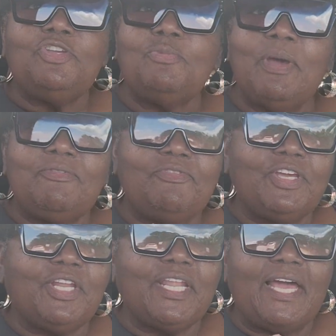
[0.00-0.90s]
You may
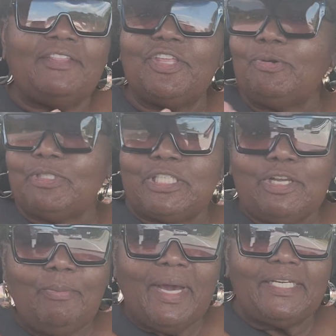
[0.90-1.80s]
feel like there is
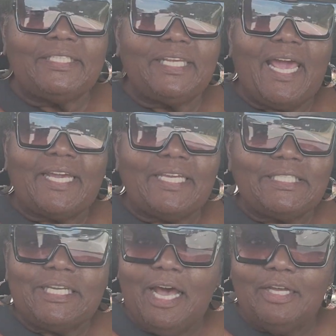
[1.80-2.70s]
nobody that I
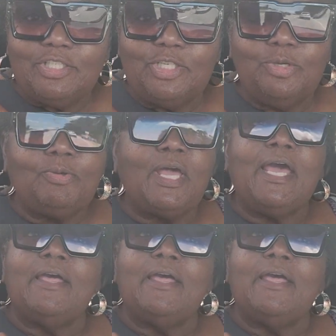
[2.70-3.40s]
can talk to.